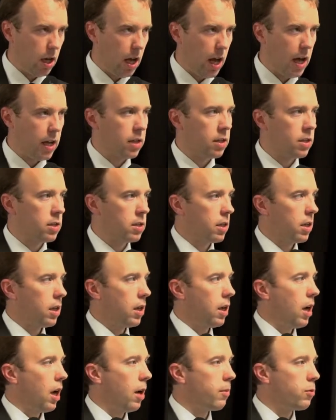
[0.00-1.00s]
And
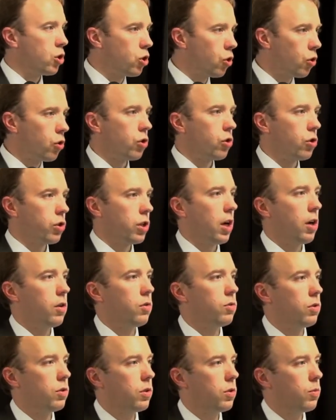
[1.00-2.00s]
I'm sure you'll
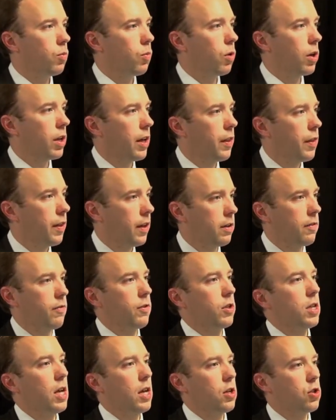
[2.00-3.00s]
know what I think of
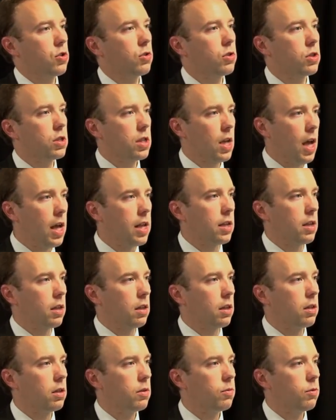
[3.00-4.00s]
a national
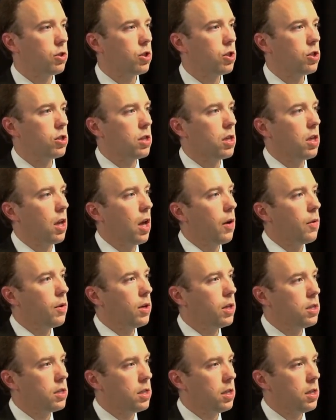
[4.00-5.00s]
scandal, which is the
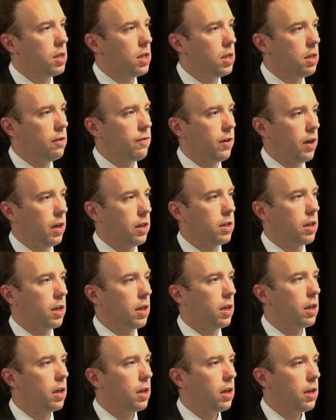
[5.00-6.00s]
OECD
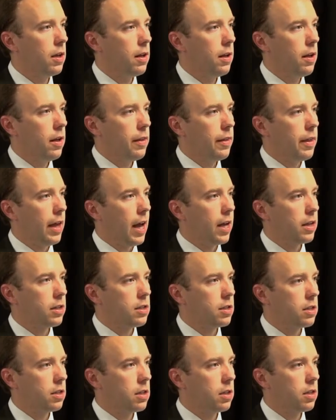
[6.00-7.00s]
finding
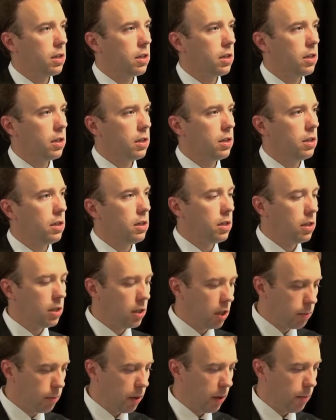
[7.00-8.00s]
that
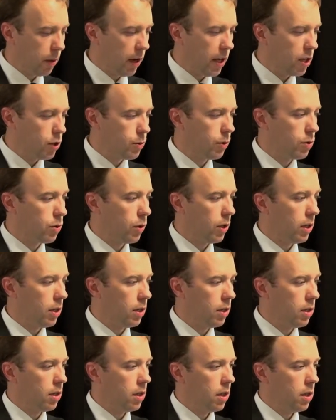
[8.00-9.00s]
young people aged
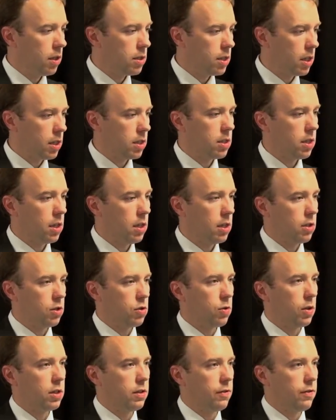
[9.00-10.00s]
between 16 and
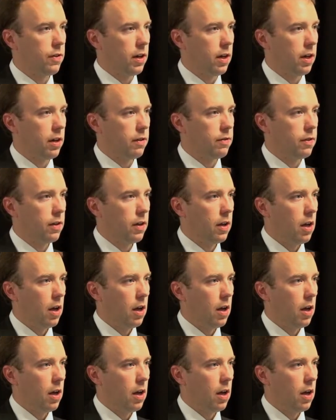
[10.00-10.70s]
25